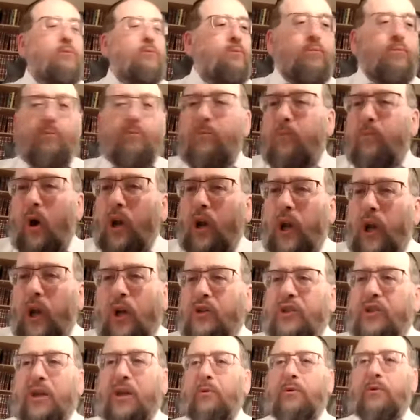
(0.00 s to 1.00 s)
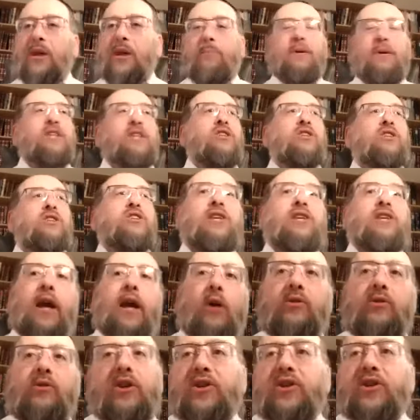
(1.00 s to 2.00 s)
What logic would there be just to say,
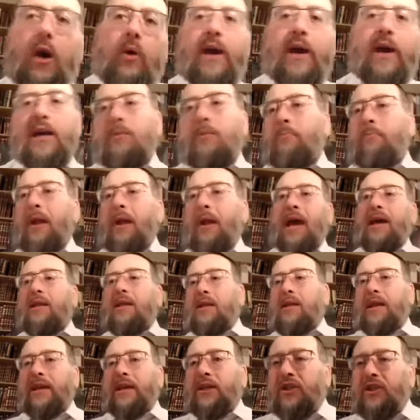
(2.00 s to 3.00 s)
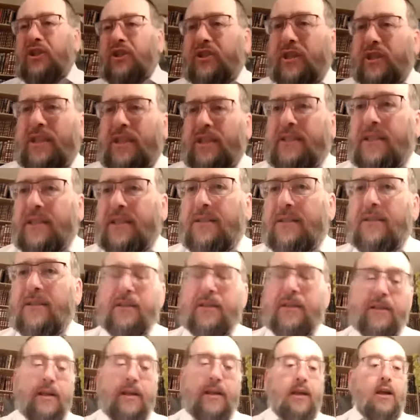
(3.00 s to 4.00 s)
oh, just go ahead blithely and just eat it?
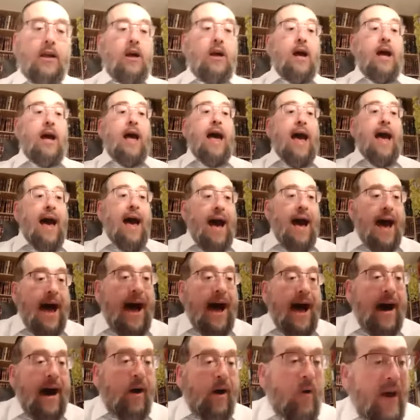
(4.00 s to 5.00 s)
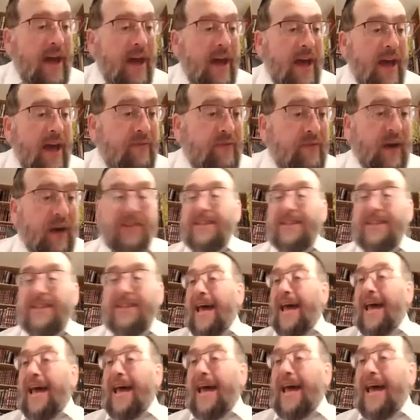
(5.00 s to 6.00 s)
However,
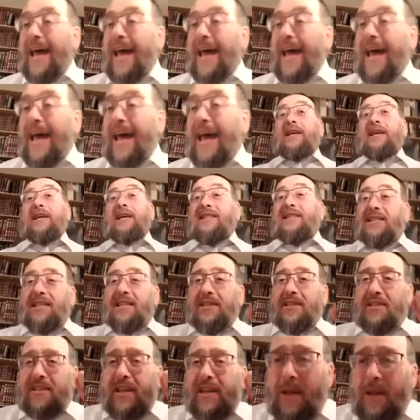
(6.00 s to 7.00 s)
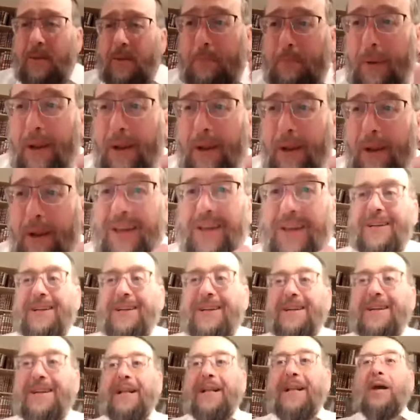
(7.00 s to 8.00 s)
that's only, says the stipler,
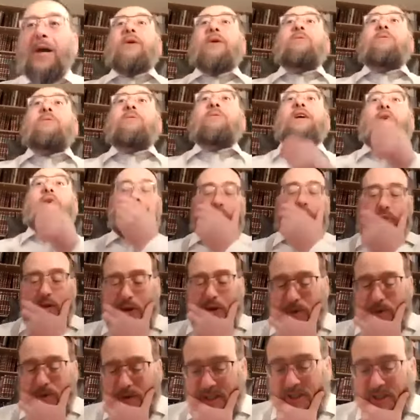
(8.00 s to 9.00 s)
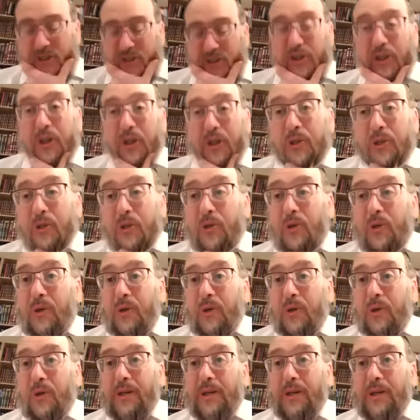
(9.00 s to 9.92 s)
when we are referring to